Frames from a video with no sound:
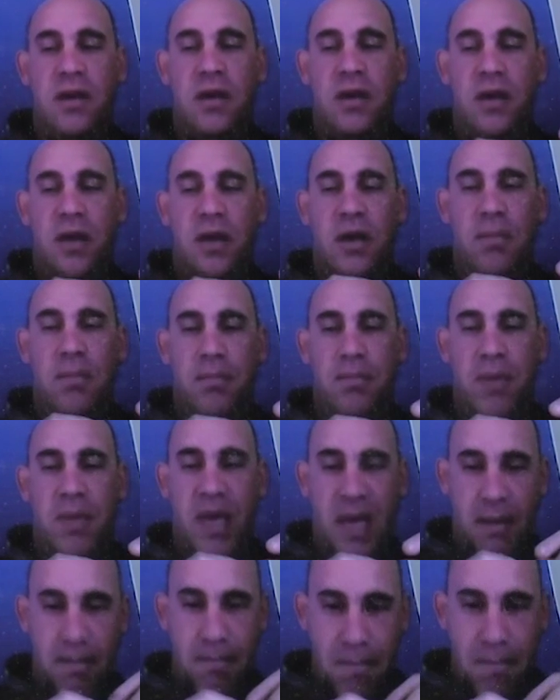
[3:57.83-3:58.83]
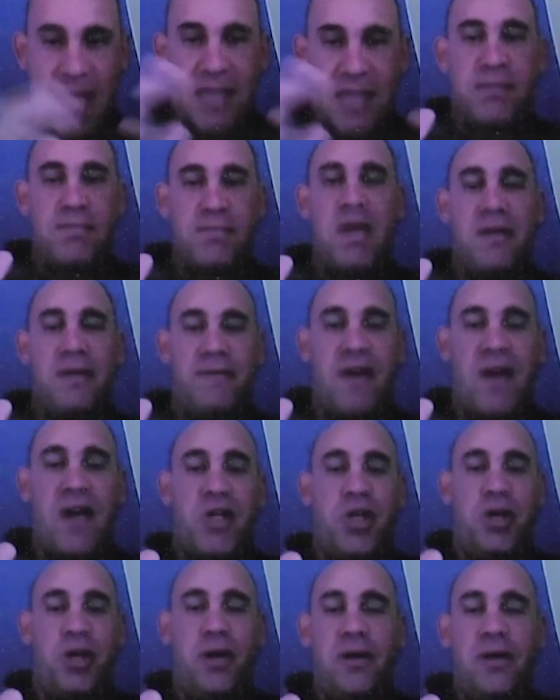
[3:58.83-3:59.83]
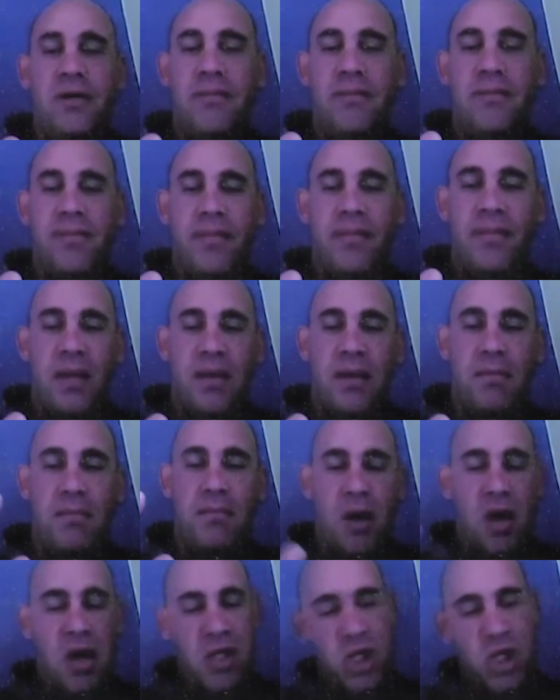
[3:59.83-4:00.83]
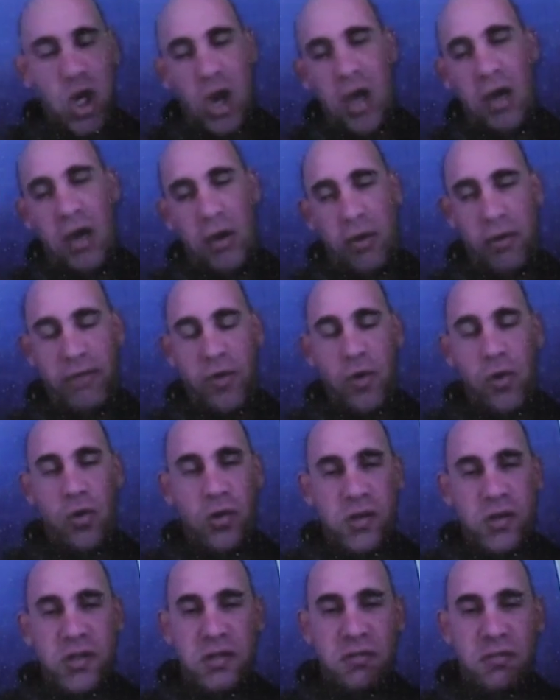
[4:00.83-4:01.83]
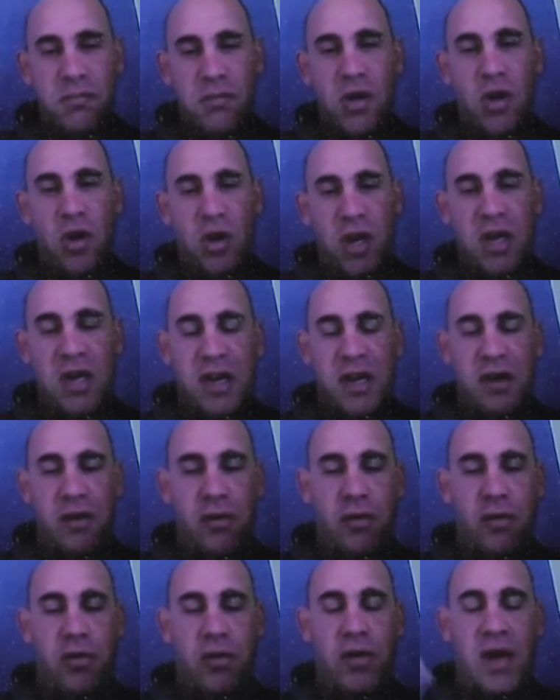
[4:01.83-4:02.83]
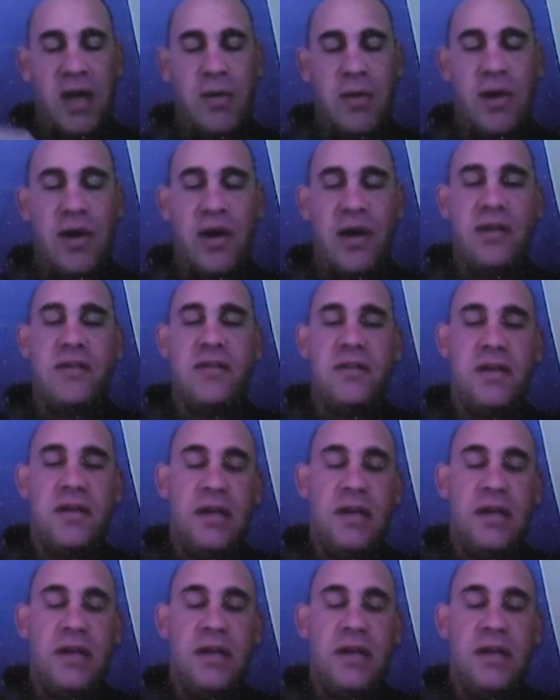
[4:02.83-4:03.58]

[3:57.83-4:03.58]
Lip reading: being mass manufactured by China, of course, not India or anywhere else,